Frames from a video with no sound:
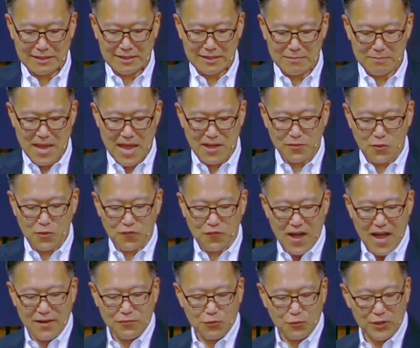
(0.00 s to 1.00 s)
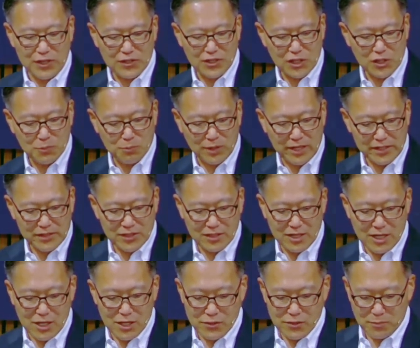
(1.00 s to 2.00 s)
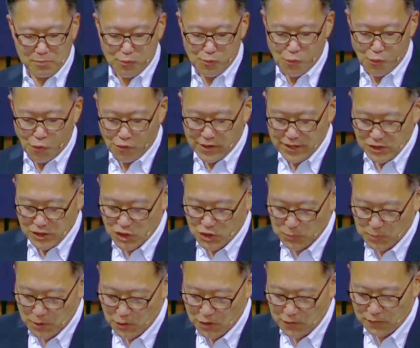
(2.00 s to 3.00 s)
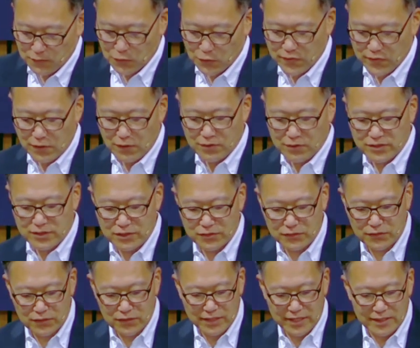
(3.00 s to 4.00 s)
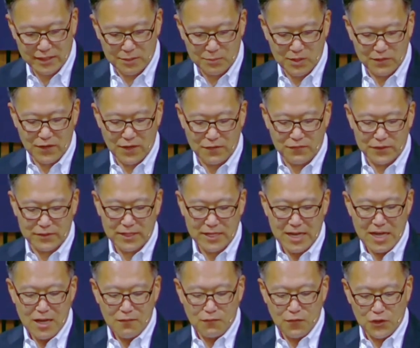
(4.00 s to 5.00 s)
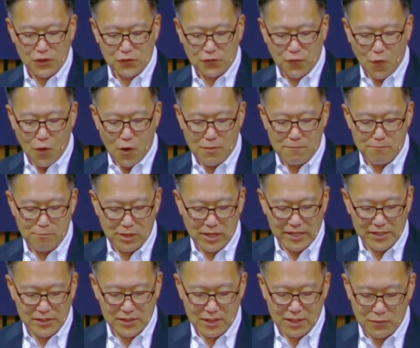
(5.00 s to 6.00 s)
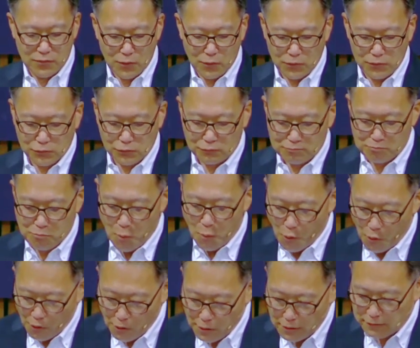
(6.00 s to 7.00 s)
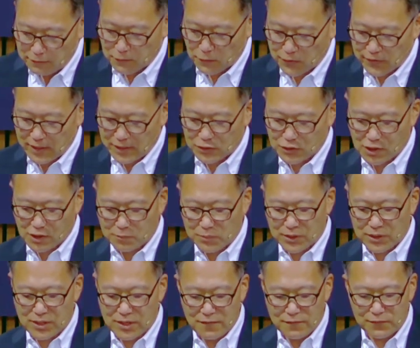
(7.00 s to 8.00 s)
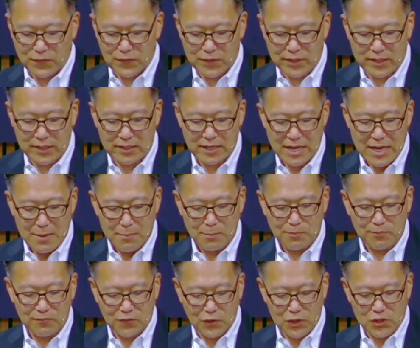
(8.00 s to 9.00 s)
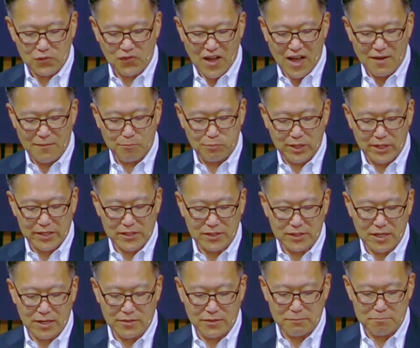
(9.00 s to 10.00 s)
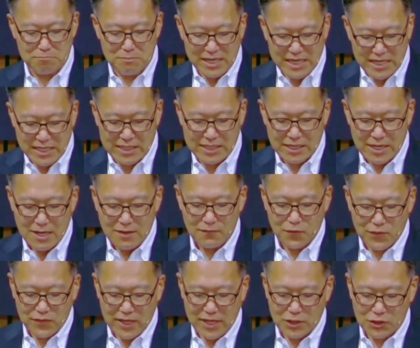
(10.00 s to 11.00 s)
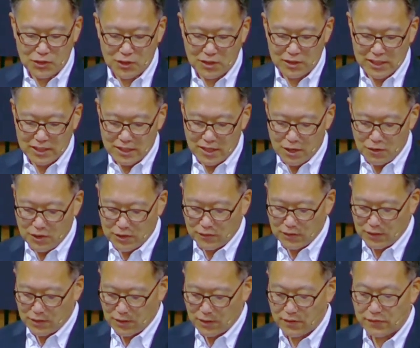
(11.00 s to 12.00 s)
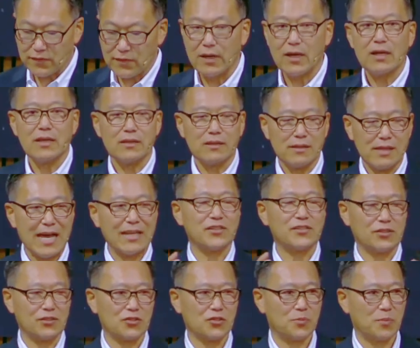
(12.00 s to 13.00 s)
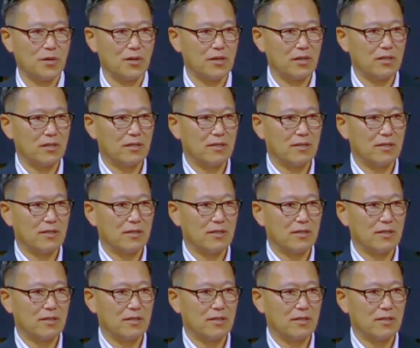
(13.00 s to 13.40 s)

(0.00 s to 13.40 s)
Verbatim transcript: Matthew 5 3 says, Blessed are the poor in spirit, for theirs is the kingdom of heaven. Verse 4 Blessed are those who mourn, for they shall be comforted. Verse 5 Blessed are the meek, for they shall inherit the earth. That's the Spirit.